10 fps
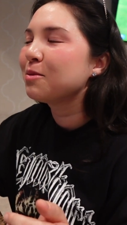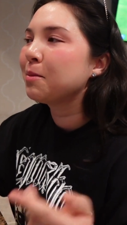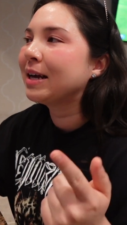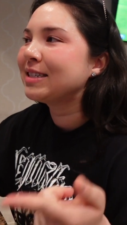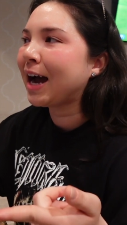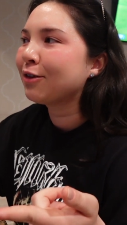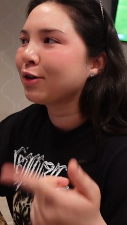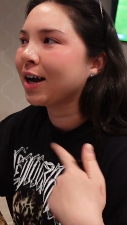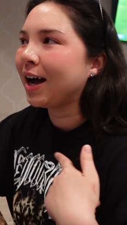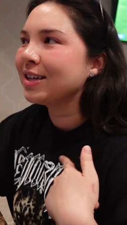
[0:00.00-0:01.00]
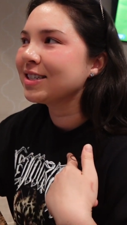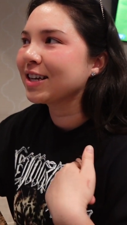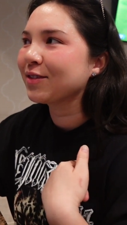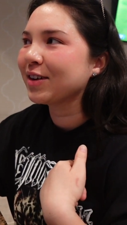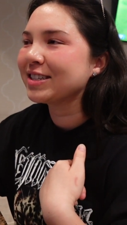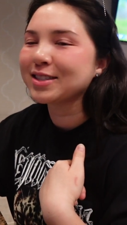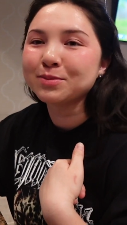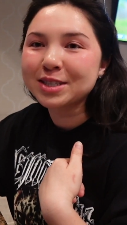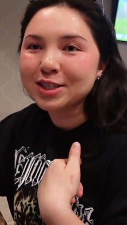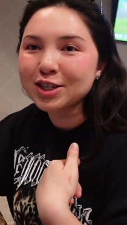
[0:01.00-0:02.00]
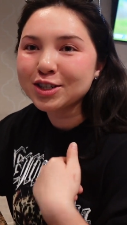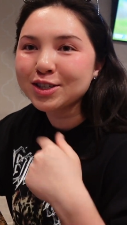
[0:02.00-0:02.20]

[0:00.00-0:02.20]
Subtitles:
but my dad forgot to give us some scissors,